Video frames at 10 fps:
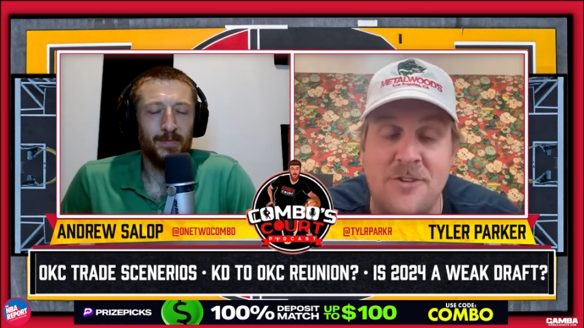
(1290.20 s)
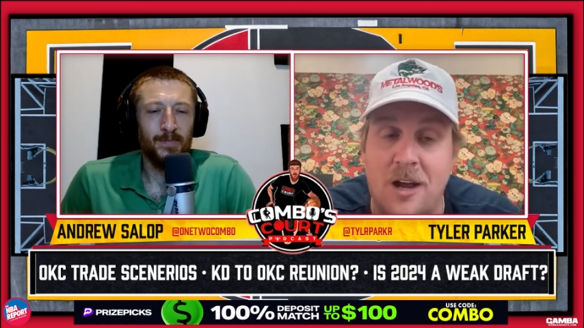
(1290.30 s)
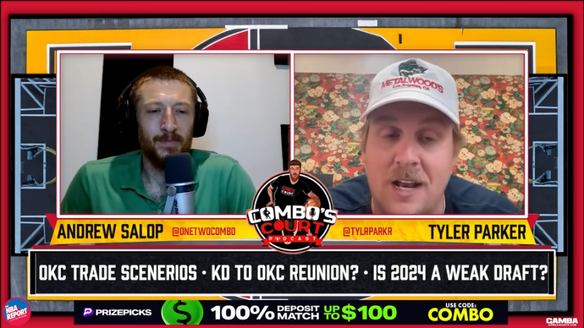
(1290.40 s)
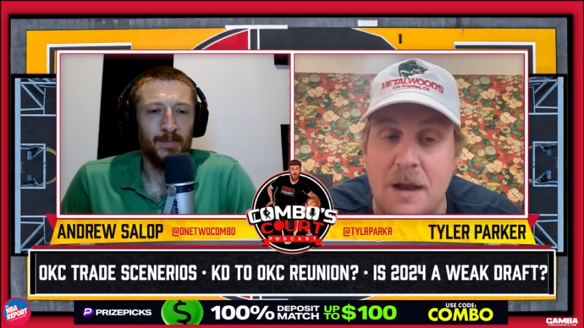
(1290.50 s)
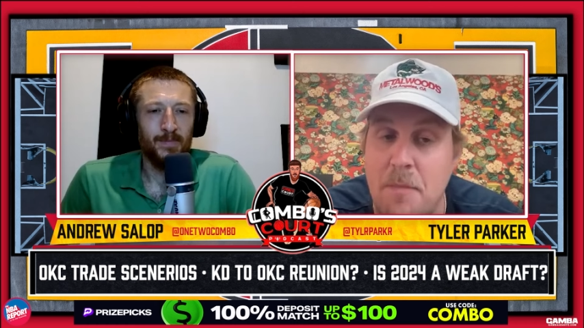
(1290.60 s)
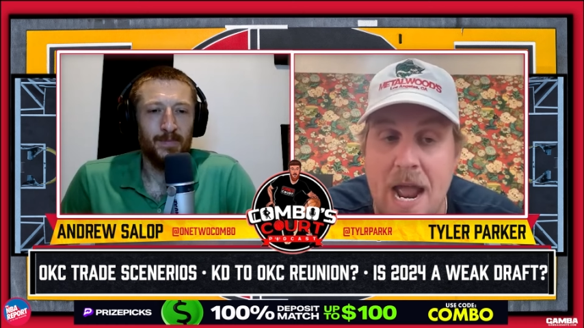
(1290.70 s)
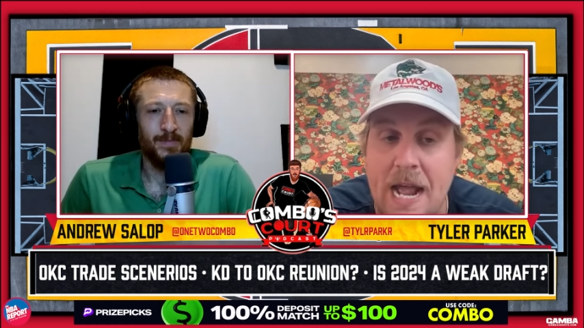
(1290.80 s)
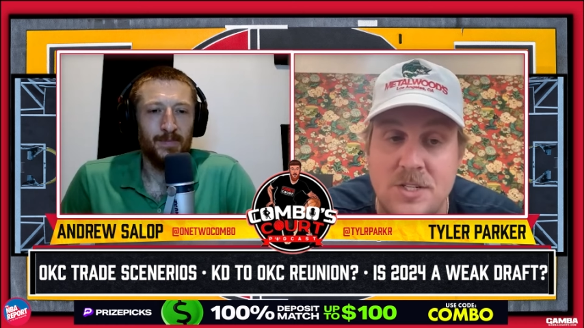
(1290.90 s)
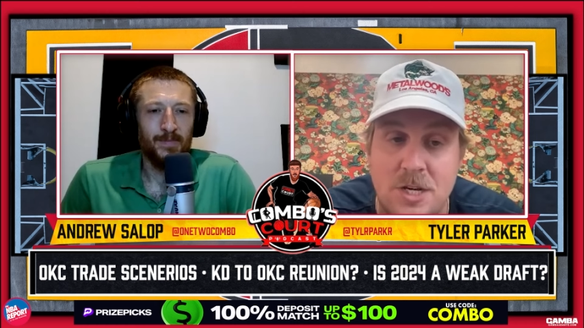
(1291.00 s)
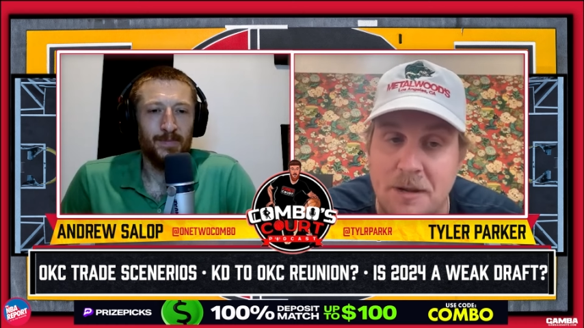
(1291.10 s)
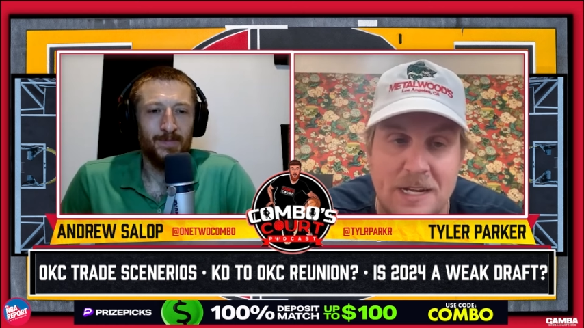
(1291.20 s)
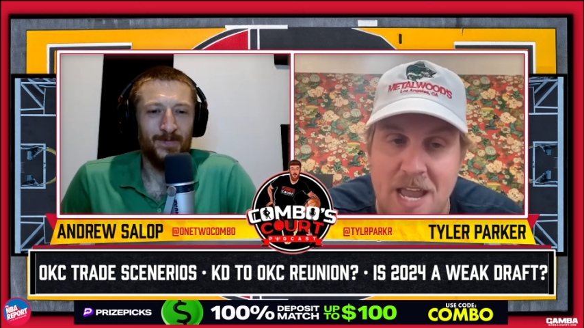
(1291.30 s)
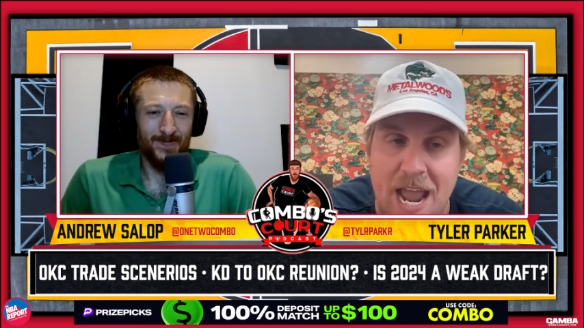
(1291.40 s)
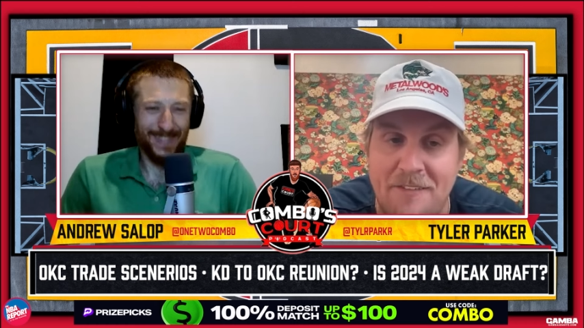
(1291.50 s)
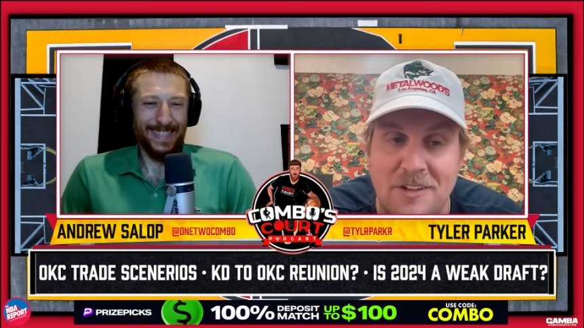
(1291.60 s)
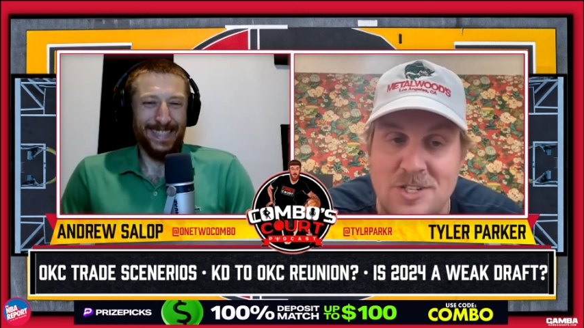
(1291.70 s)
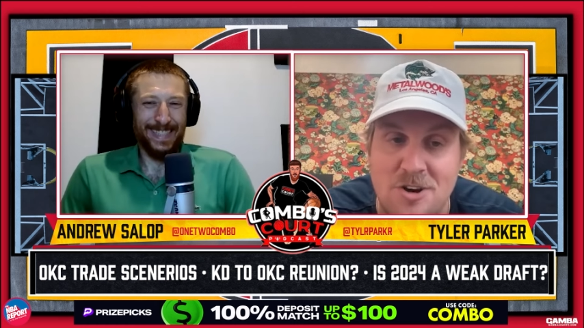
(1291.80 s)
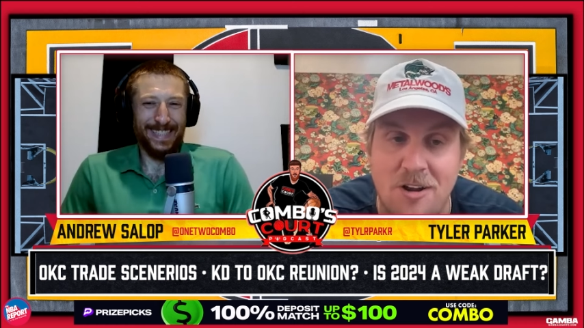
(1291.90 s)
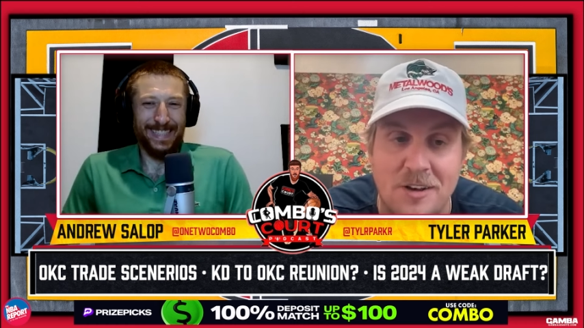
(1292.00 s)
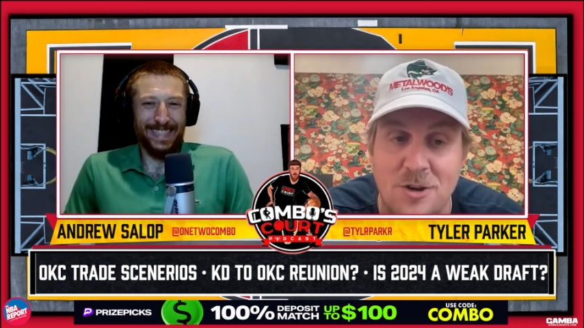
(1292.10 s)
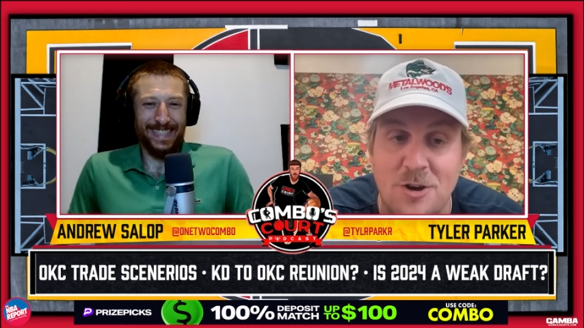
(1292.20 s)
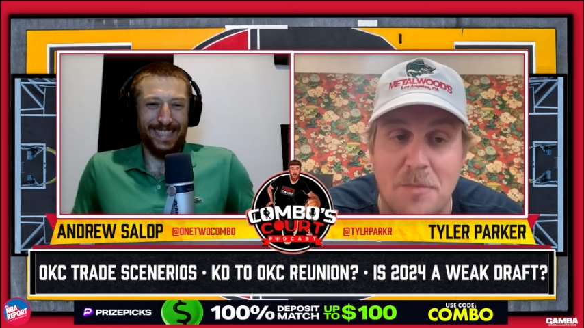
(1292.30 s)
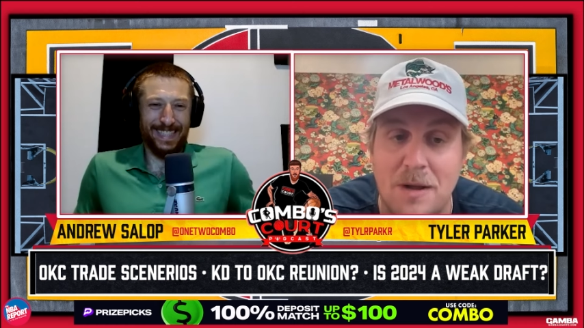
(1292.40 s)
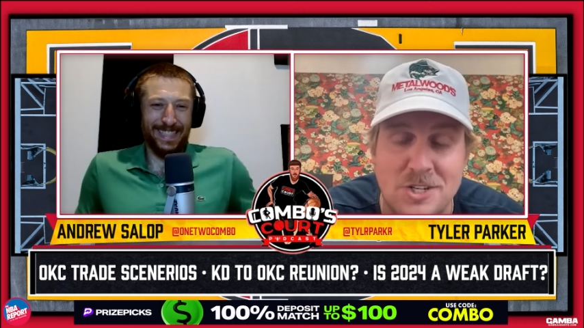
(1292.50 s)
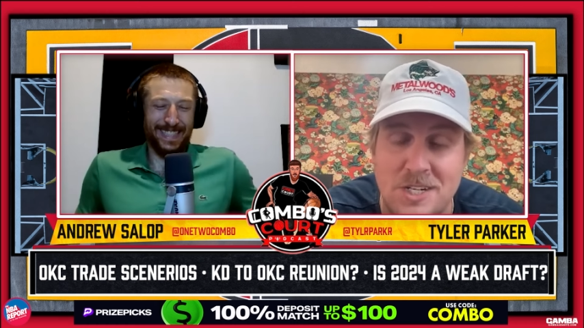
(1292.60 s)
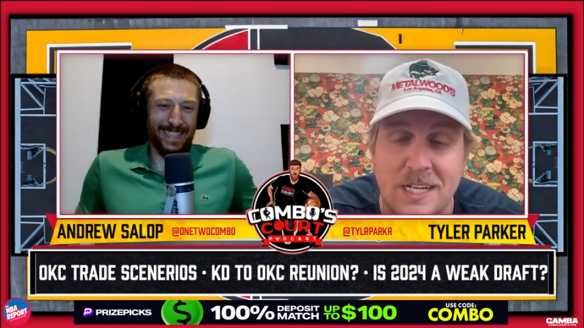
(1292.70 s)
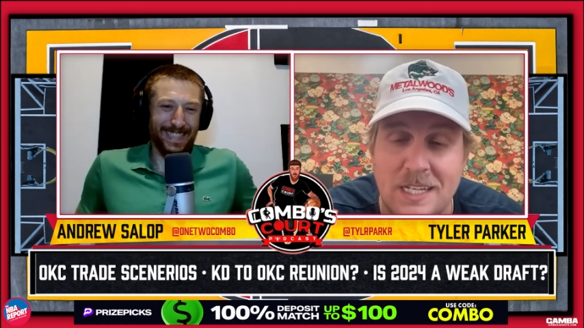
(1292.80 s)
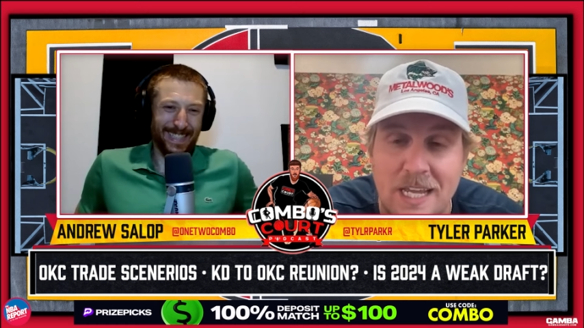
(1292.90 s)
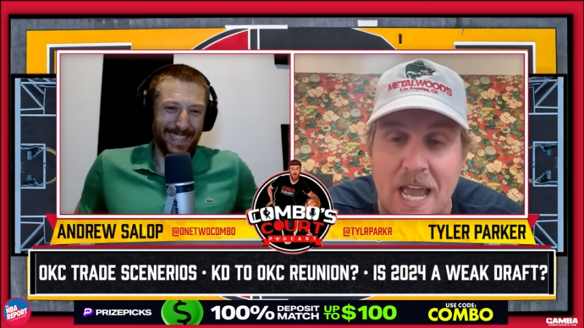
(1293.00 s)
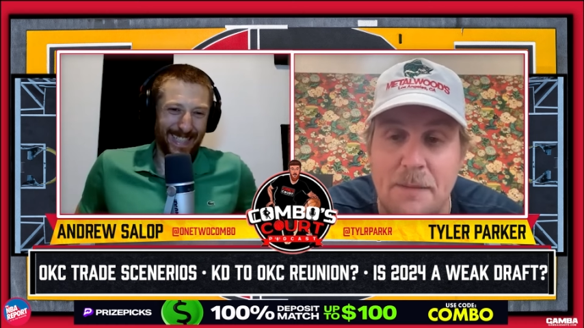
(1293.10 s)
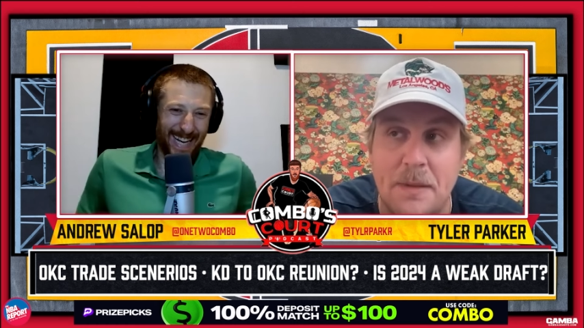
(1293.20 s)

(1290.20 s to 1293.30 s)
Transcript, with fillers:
Speaker 1: talking out of my ass here because I haven't started doing a bunch of digging yet.